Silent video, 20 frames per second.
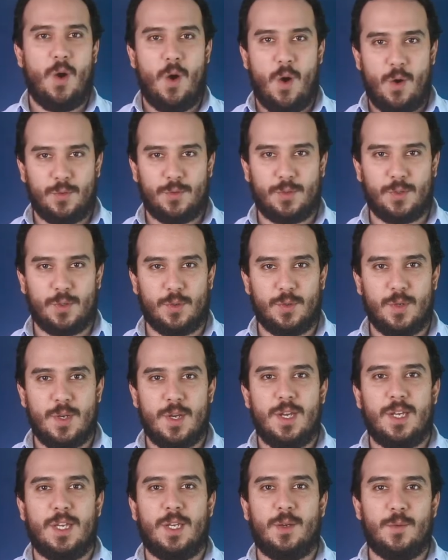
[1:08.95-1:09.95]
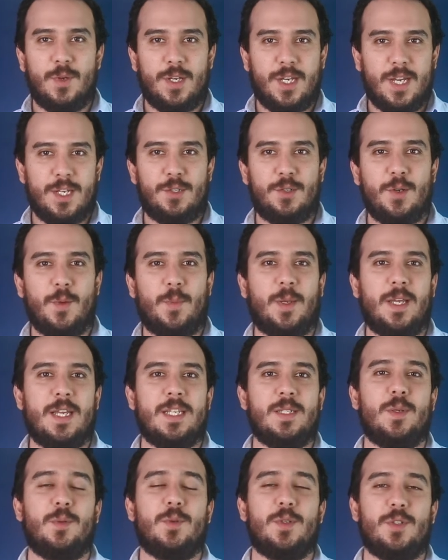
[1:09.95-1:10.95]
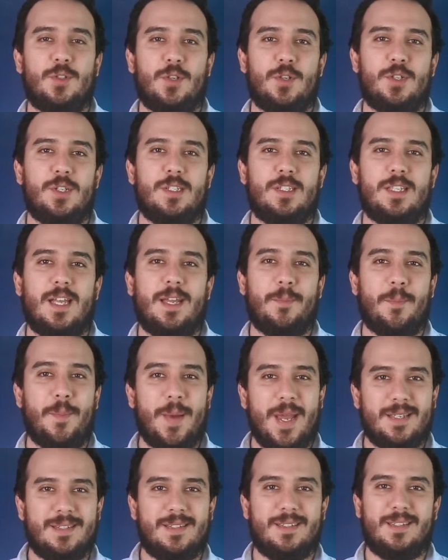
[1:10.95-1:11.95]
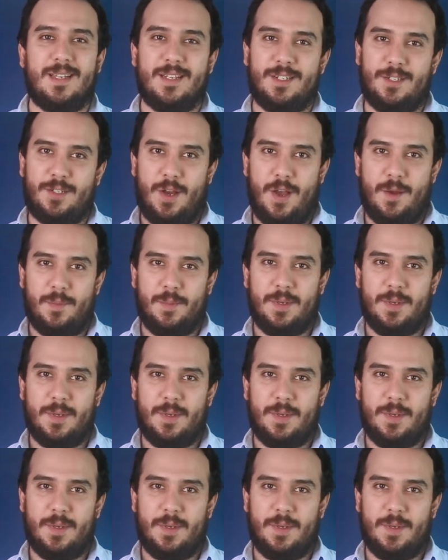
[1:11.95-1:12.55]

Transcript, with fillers: Also, it will get you a place with searches like best and top.